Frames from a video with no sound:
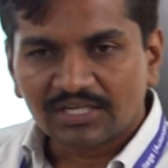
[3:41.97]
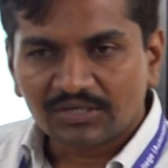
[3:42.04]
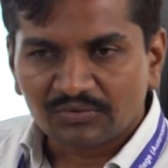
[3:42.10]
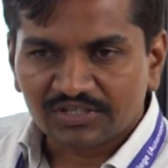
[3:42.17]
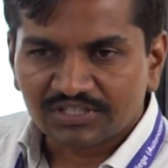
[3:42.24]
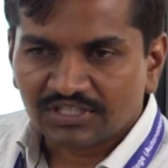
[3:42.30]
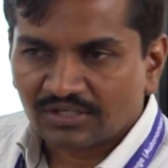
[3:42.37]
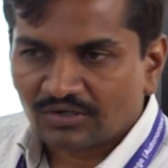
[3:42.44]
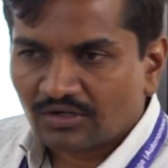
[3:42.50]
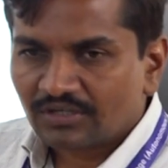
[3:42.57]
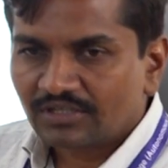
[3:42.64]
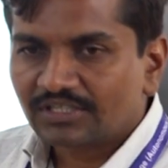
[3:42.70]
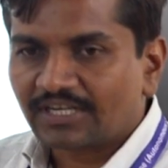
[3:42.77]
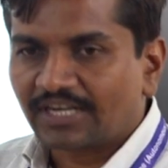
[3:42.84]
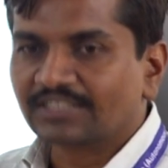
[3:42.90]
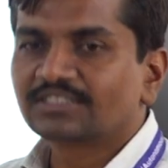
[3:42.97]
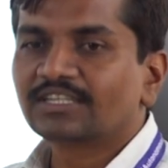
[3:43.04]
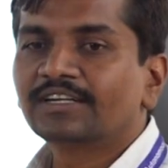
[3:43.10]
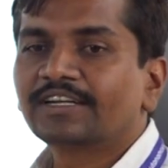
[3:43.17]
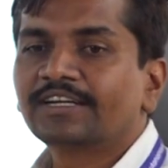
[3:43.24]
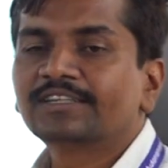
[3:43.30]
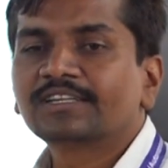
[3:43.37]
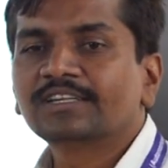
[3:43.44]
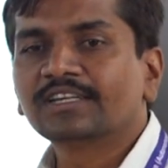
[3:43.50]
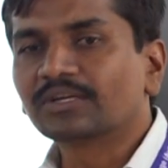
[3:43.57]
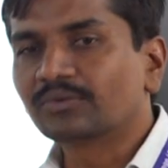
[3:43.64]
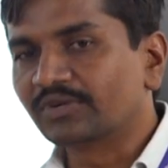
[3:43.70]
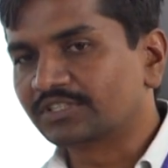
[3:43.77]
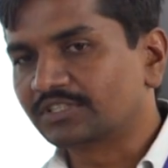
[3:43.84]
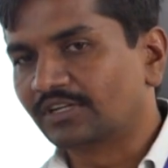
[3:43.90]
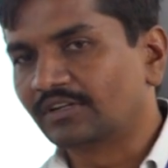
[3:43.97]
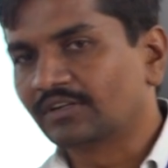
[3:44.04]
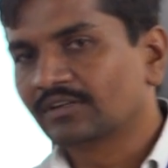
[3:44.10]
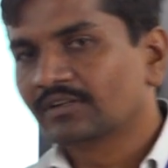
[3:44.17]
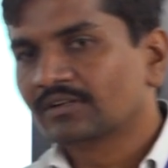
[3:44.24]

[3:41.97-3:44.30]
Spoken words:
equation or transcendental equation.